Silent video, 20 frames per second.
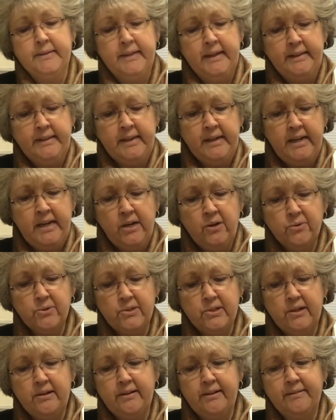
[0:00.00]
and then he
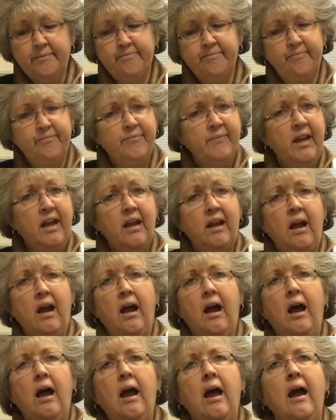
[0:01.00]
goes on and
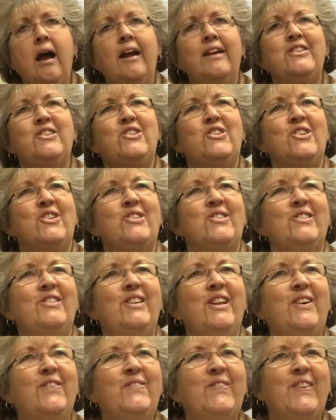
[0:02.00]
i just
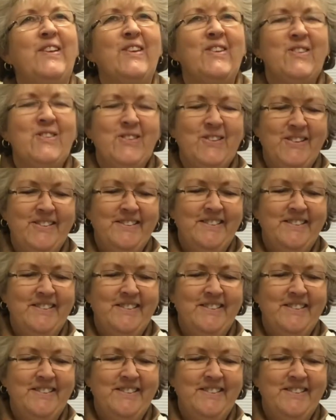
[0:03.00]
love this